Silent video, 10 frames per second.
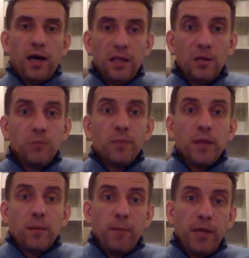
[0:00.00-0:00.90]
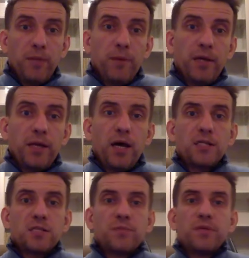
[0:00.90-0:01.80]
Hello. Many men
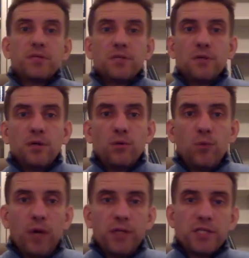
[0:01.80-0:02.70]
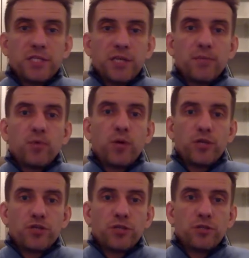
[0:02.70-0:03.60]
ask me one same
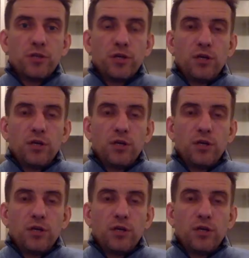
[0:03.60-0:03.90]
question.